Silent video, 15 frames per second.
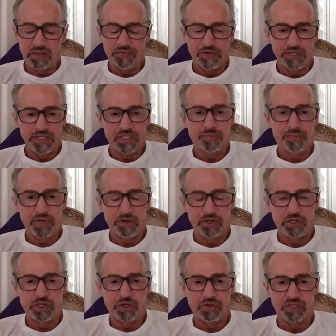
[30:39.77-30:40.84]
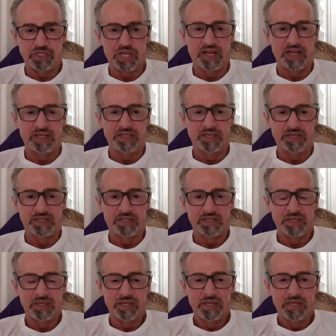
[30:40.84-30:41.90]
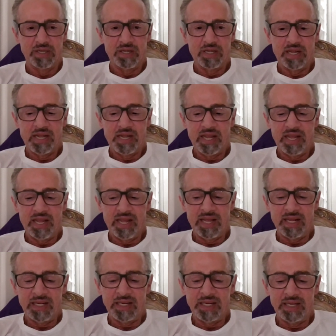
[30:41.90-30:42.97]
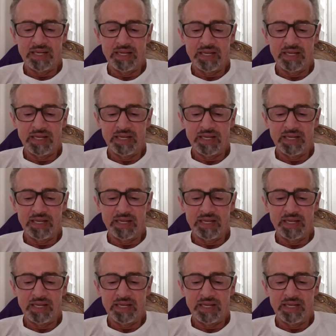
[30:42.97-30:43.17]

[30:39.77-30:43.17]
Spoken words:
very spiritual scientist, and